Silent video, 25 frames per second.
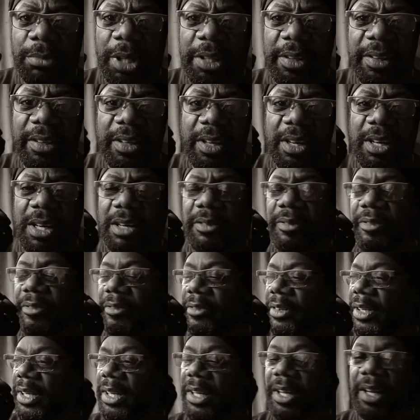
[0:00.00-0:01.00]
month and a
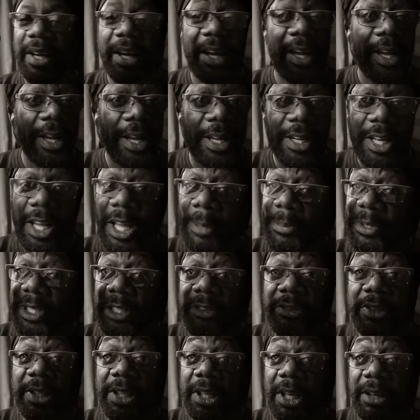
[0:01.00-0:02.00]
half, and I
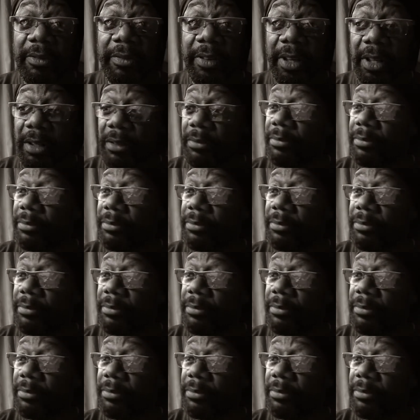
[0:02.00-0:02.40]
absolutely love it.